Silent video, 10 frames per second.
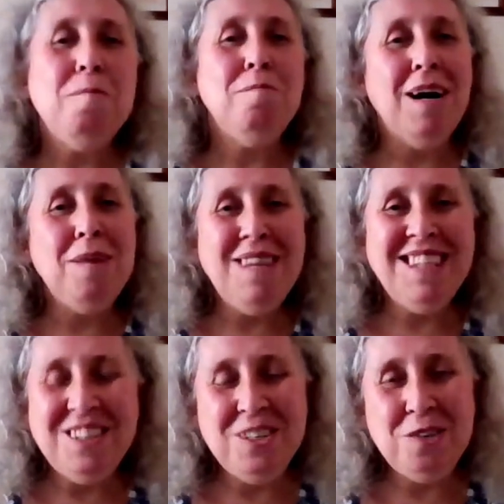My
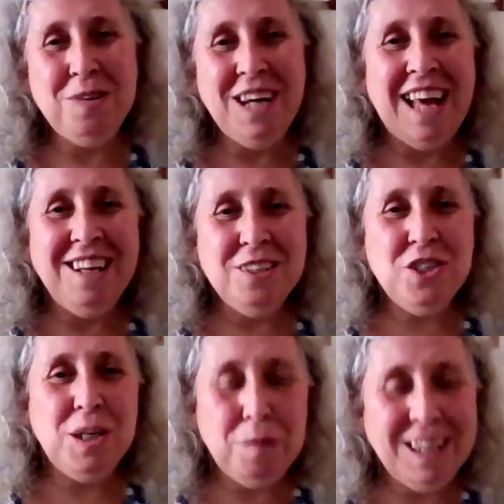message to an
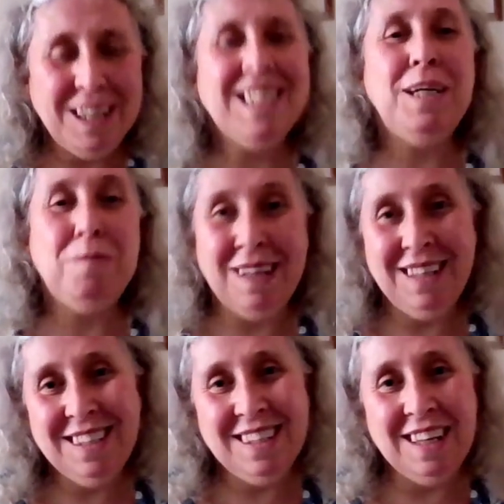LGBT
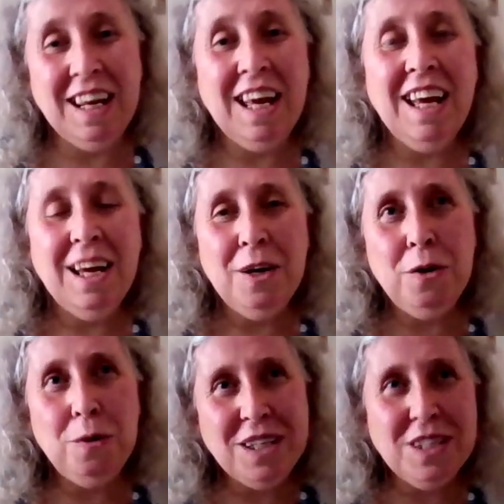person
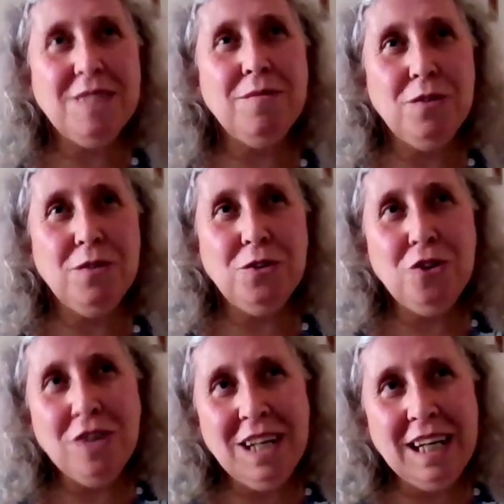who is
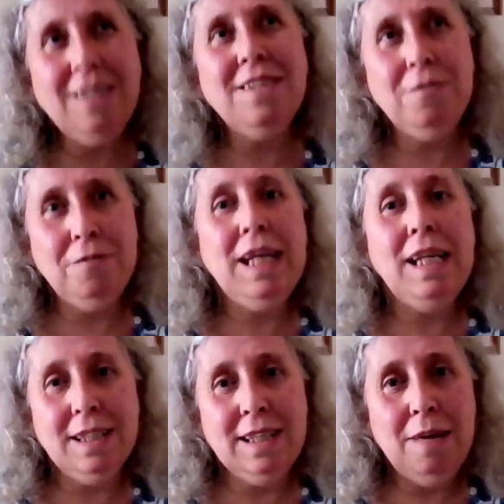struggling to feel
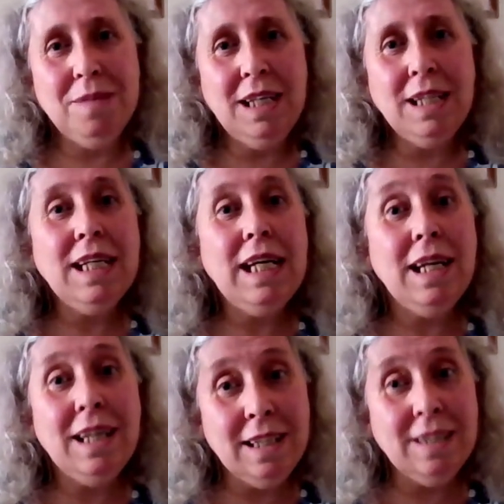accepted
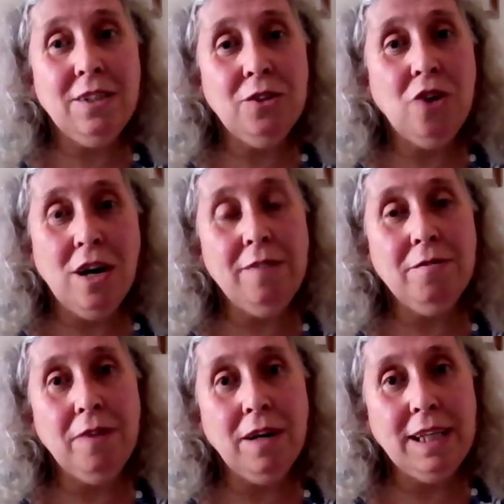is to try
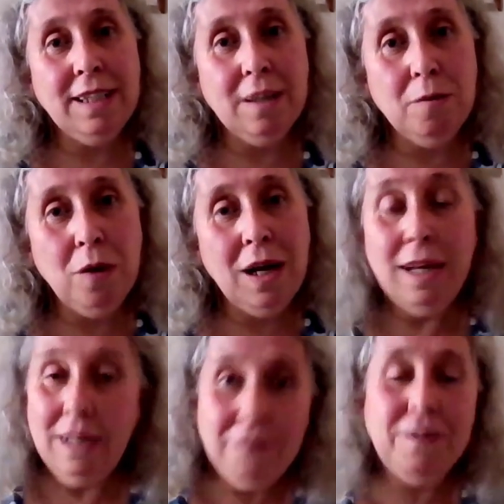and find somewhere,
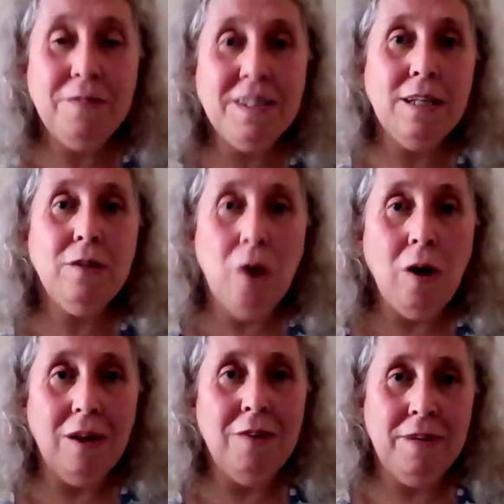if they've still
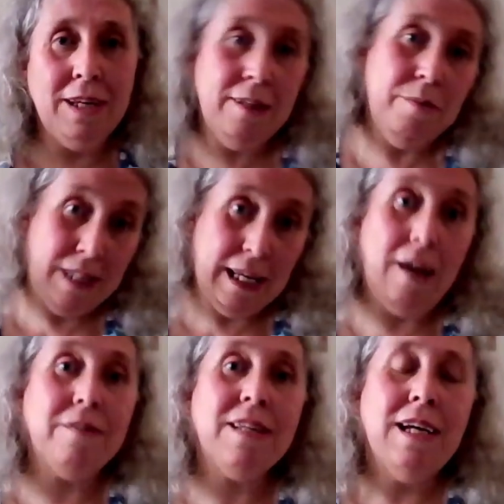got the faith
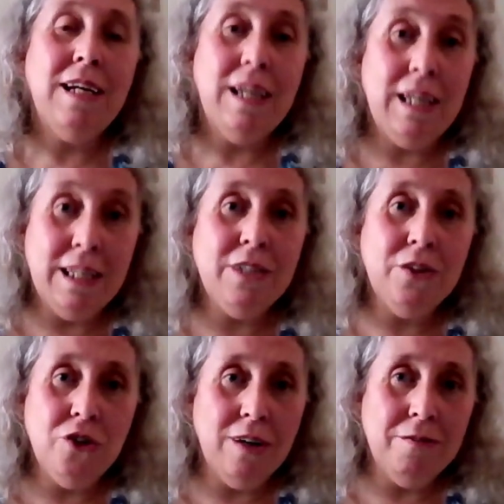themselves, is
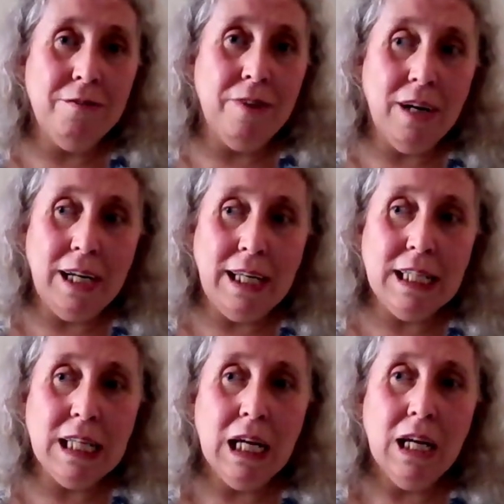to try and
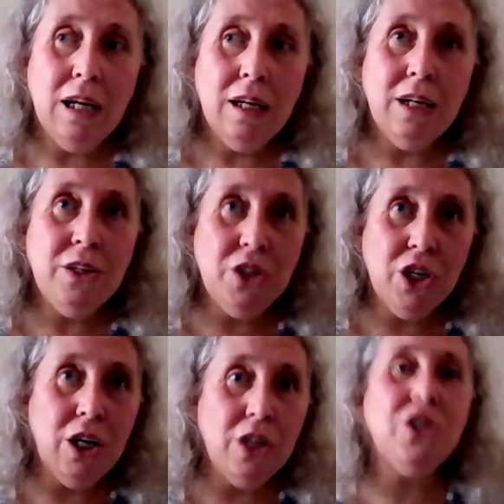find a
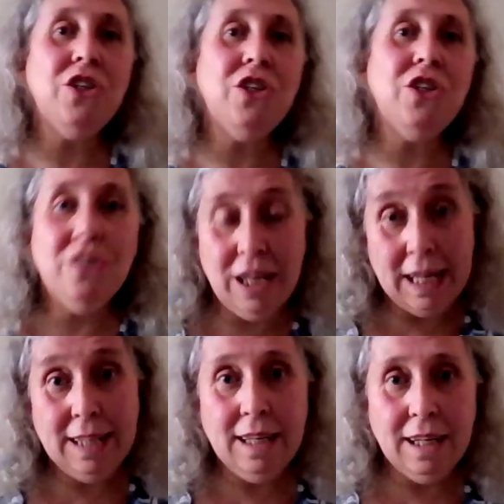church that
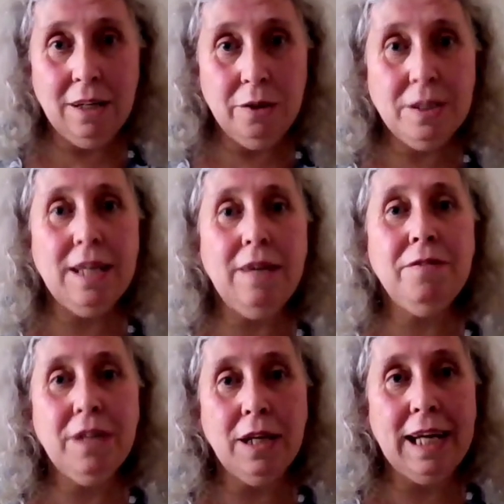is inclusive,
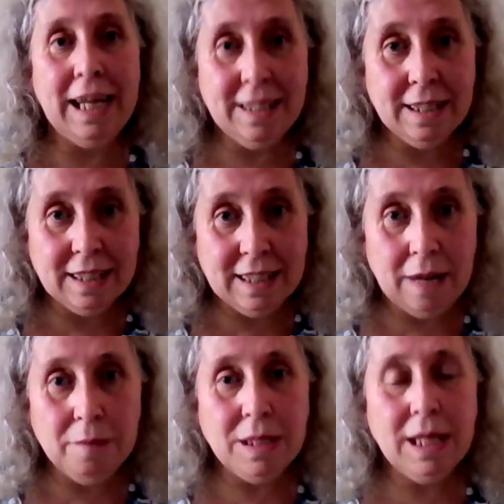that is
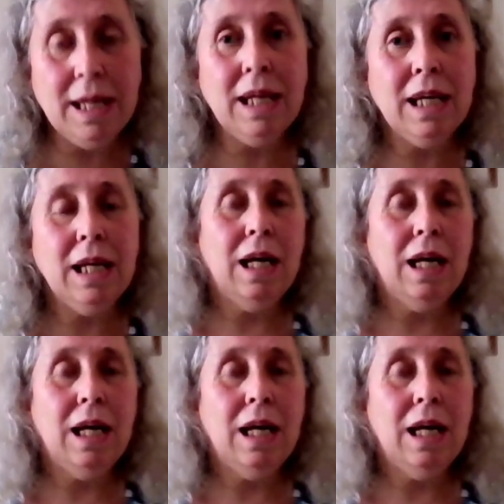accepting,